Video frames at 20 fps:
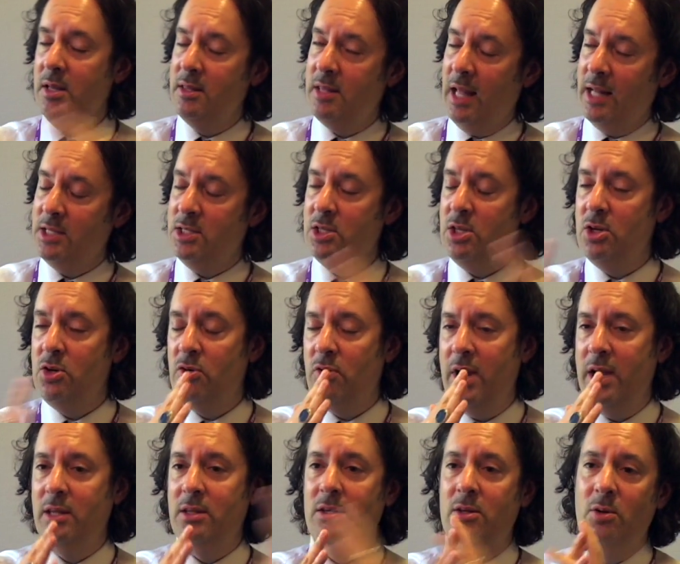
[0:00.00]
That's the
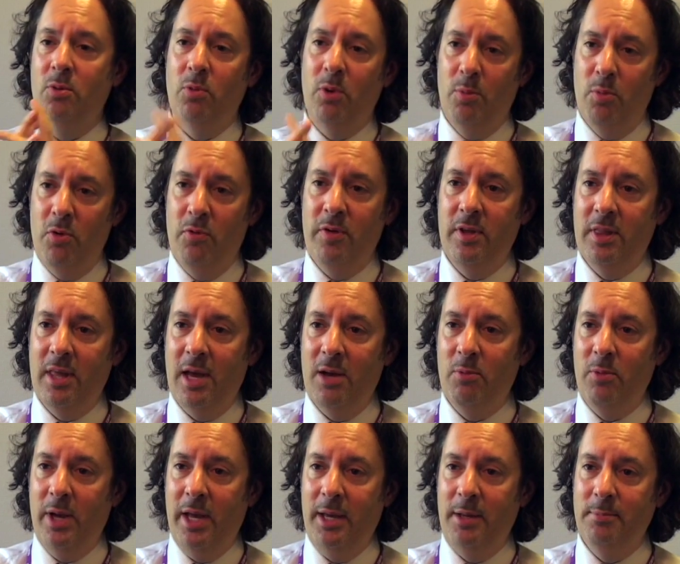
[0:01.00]
trend. We're moving that
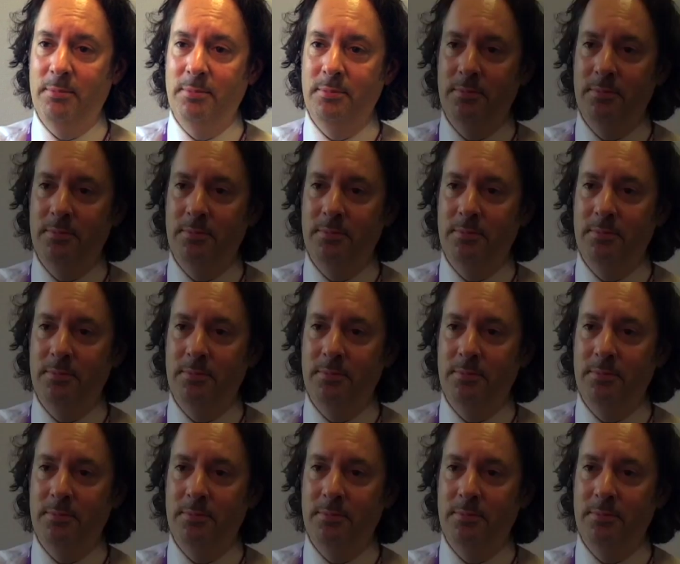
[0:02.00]
way.